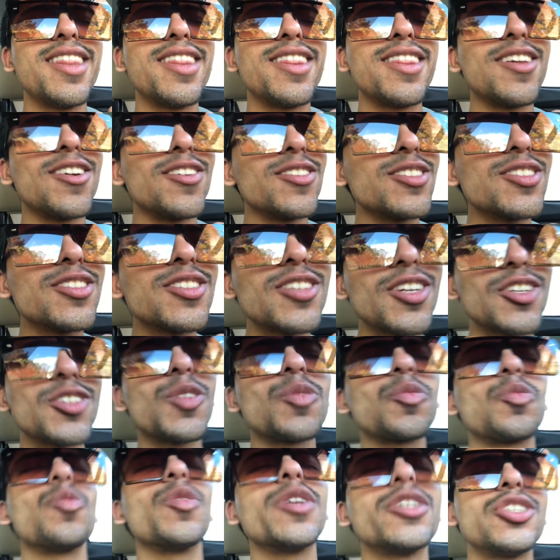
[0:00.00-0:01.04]
There's such a
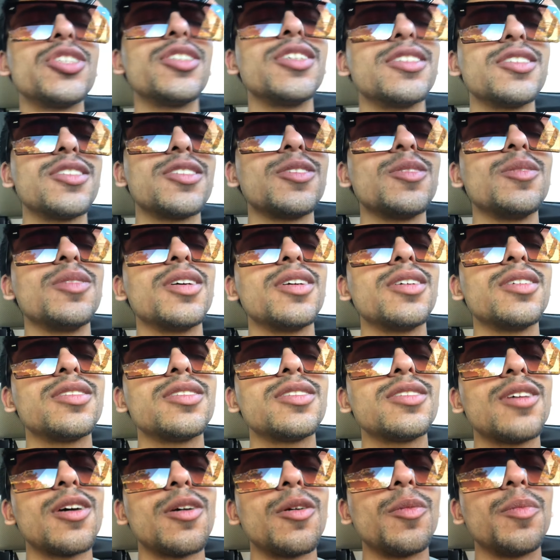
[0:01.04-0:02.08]
richness to
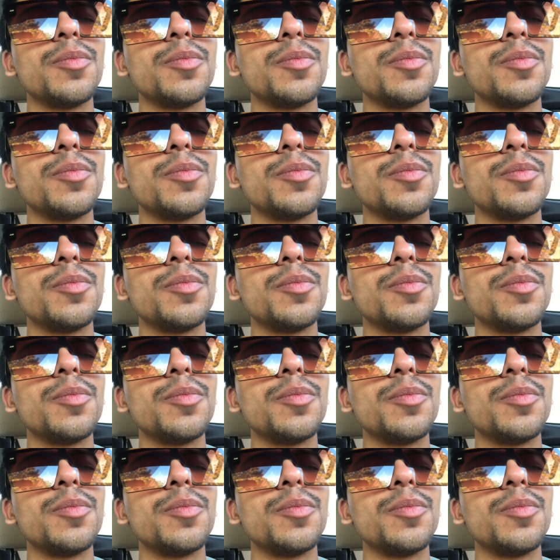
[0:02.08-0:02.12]
this.